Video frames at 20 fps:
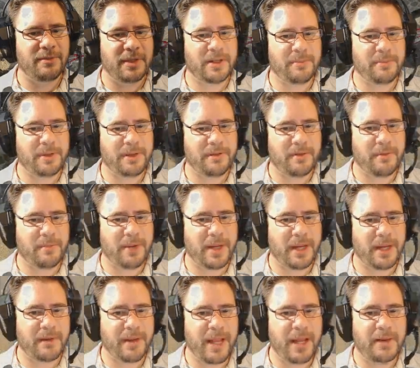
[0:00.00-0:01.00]
a bit of a
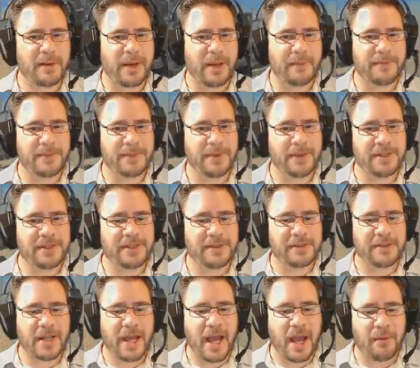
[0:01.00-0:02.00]
pain. Anyway, so this
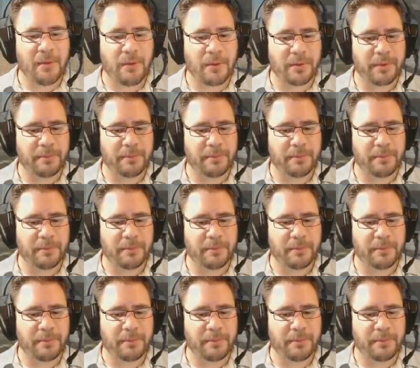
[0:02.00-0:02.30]
is not what we're